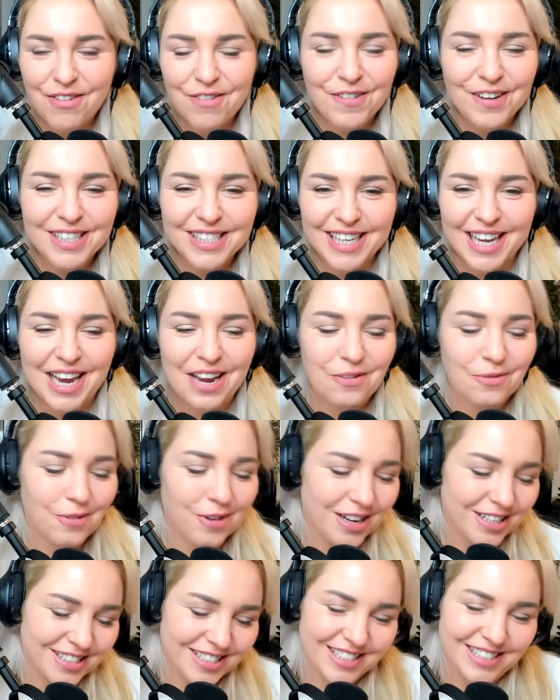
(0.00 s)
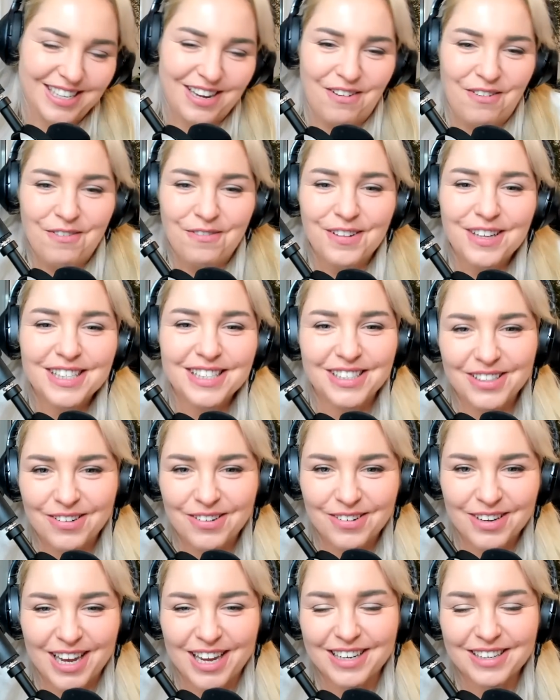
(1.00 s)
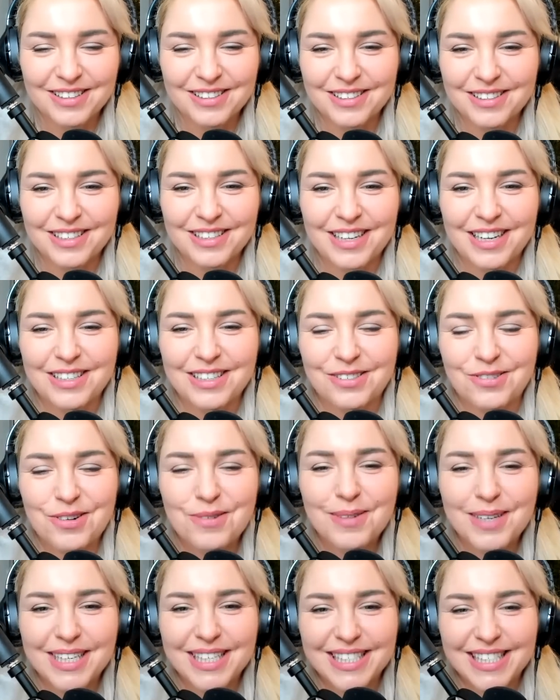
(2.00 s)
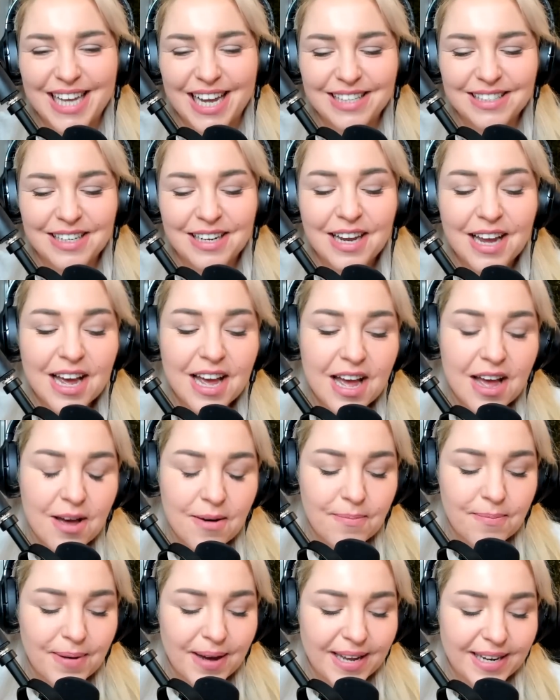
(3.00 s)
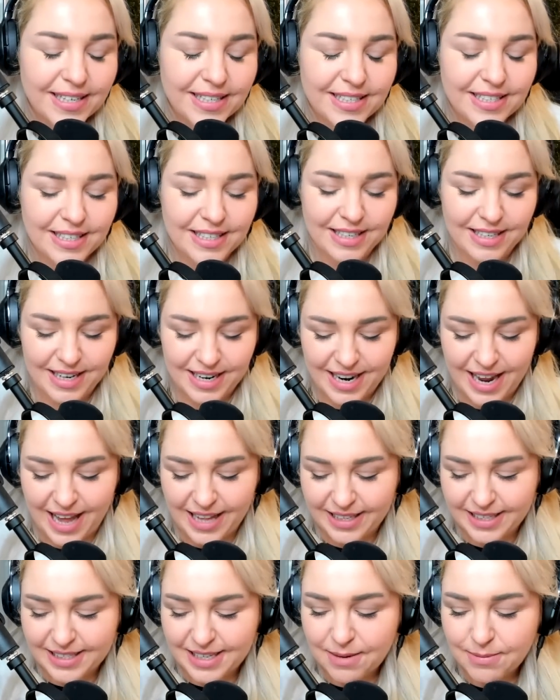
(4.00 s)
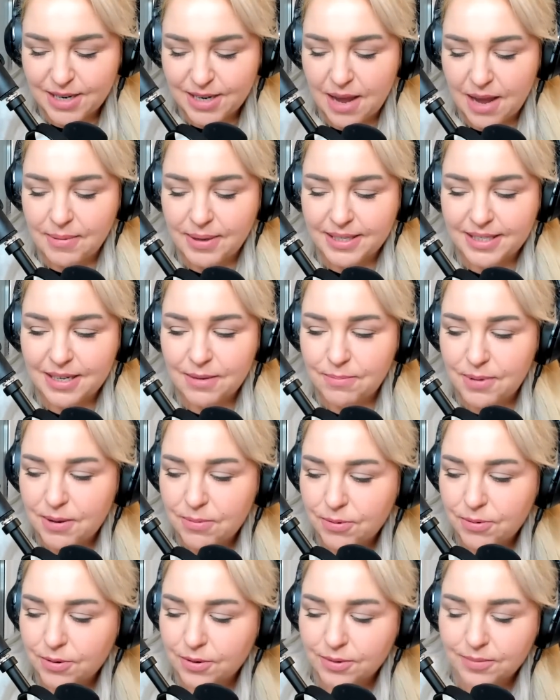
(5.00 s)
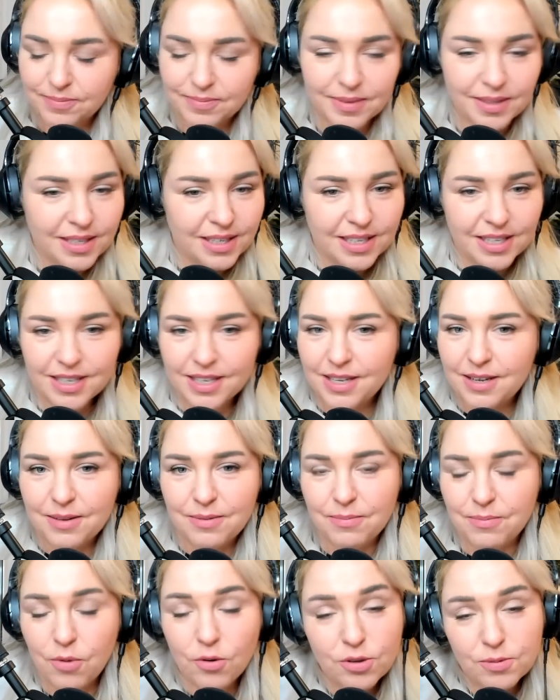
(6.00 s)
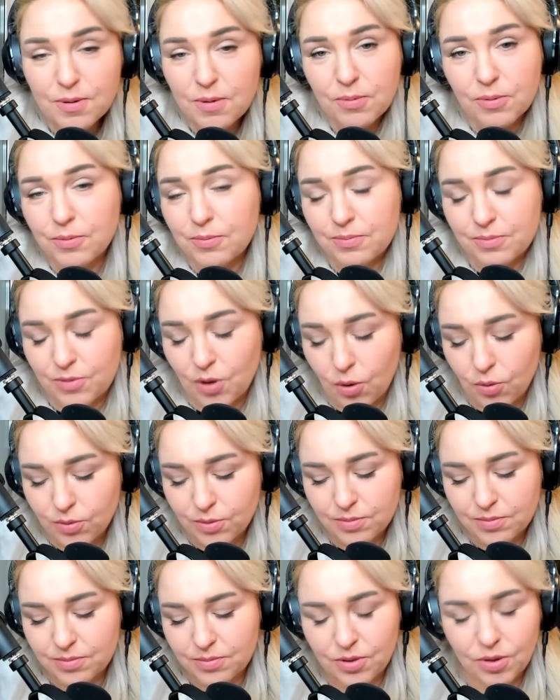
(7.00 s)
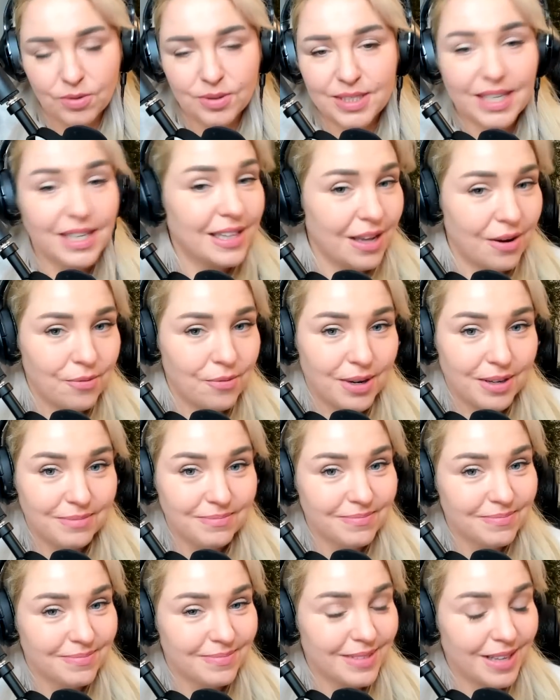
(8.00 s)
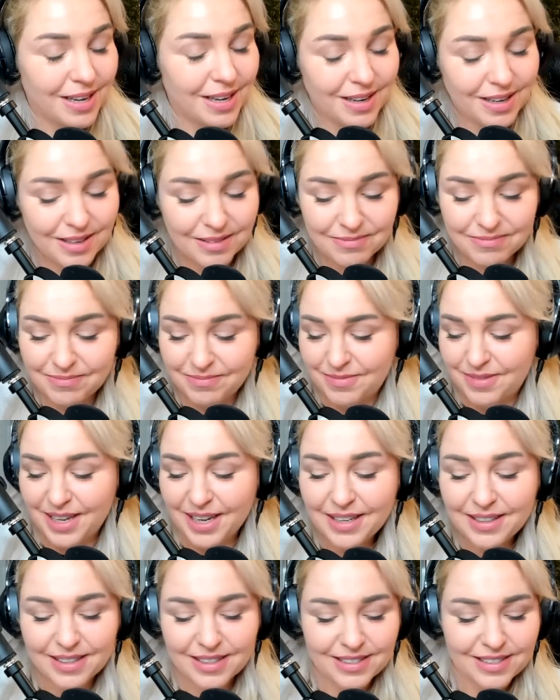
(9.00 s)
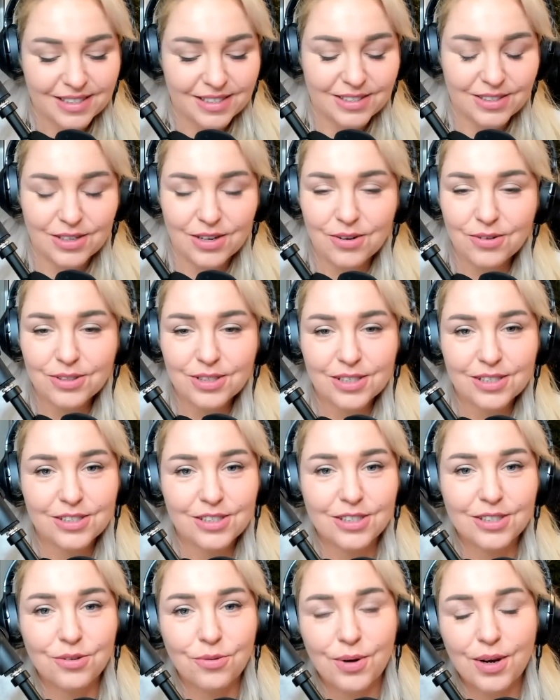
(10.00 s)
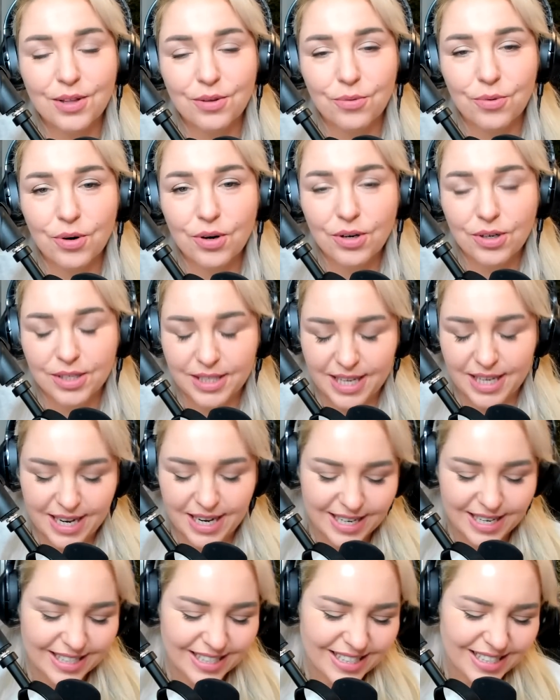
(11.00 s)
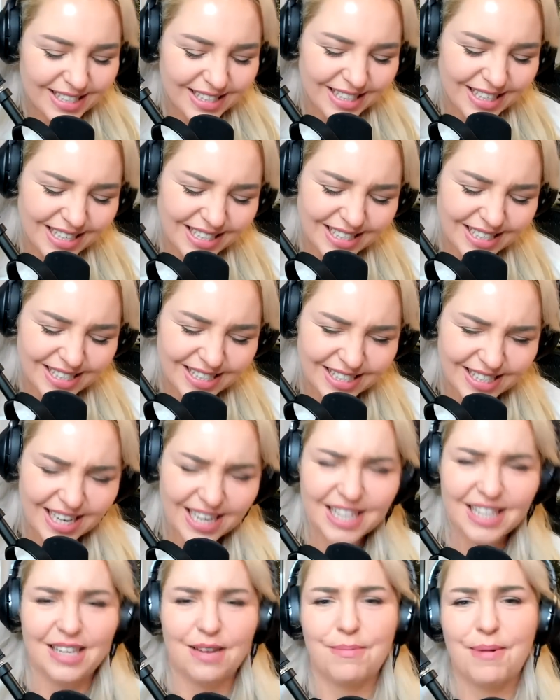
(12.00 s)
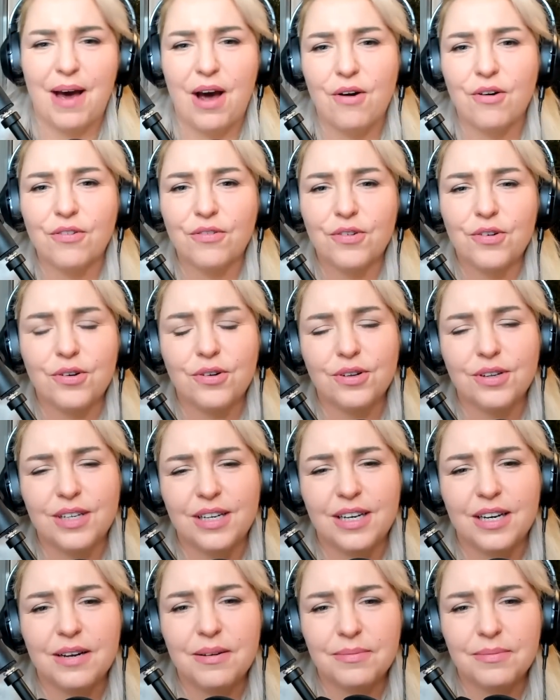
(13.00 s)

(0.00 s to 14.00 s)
everything's a hate watch. Everything's kind of extremely disgusting. But at the same time, I see people. Most people don't see it that way. They think this is just the way of the world, and this is an insanely powerful